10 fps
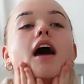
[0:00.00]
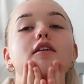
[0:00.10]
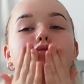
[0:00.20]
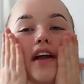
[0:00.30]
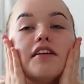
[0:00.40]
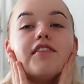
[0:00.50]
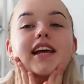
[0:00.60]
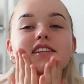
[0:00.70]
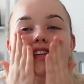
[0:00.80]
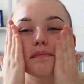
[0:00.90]
a
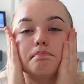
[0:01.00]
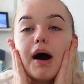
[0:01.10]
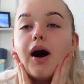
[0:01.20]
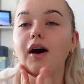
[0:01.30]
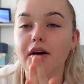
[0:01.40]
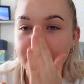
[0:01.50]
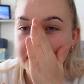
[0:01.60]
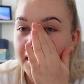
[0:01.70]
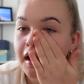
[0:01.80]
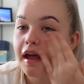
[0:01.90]
renovated
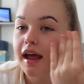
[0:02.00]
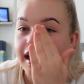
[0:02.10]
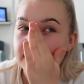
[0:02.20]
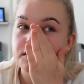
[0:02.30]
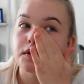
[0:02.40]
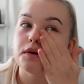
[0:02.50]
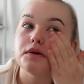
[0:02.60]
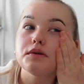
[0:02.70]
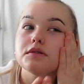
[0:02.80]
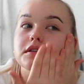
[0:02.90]
barn it's
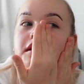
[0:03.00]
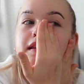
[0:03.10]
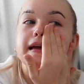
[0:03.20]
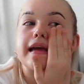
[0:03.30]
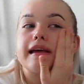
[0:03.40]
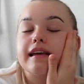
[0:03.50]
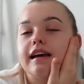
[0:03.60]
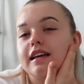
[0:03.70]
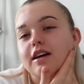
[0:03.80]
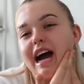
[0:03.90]
called the
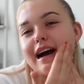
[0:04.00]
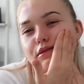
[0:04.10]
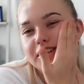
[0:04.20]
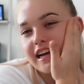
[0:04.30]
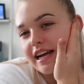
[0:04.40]
cowshed.